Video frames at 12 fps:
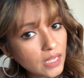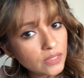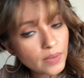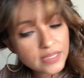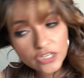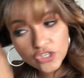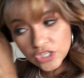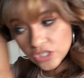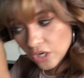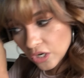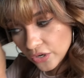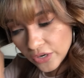otherwise it's just
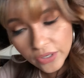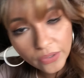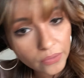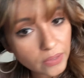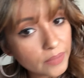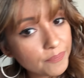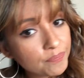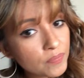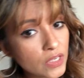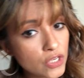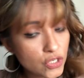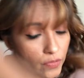not going to curl.
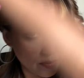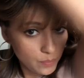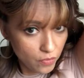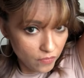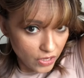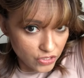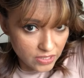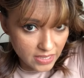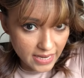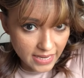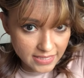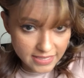So we move on to the
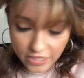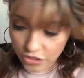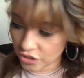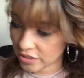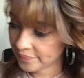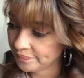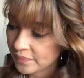next section.